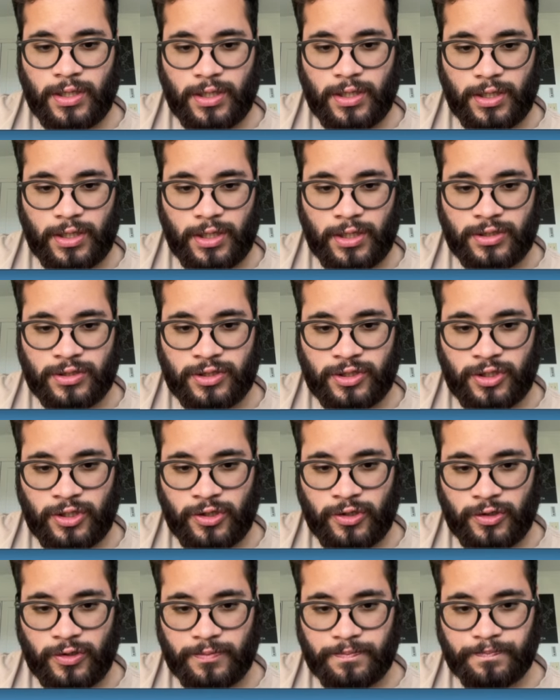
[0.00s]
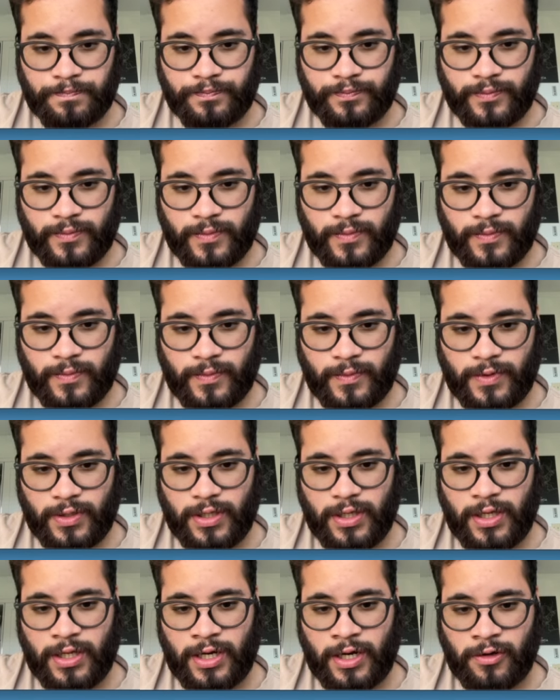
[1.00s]
And here,
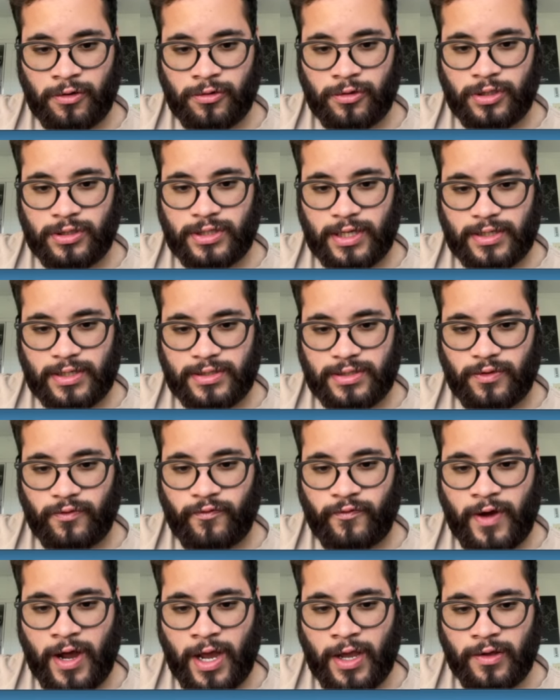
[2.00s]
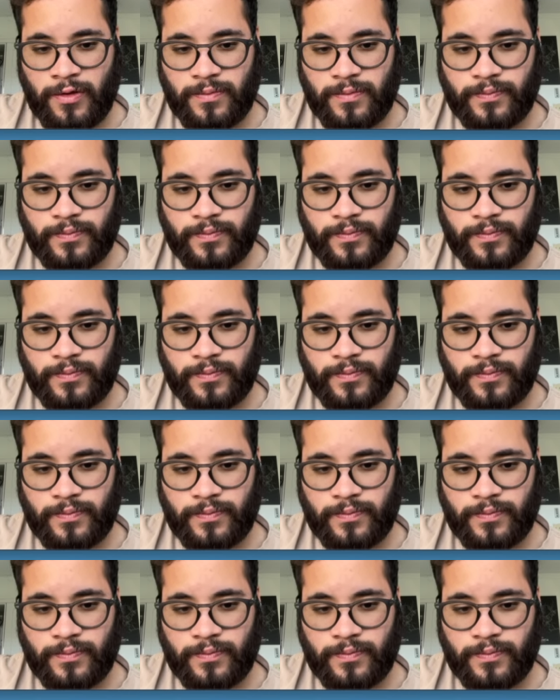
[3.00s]
it auto detects the file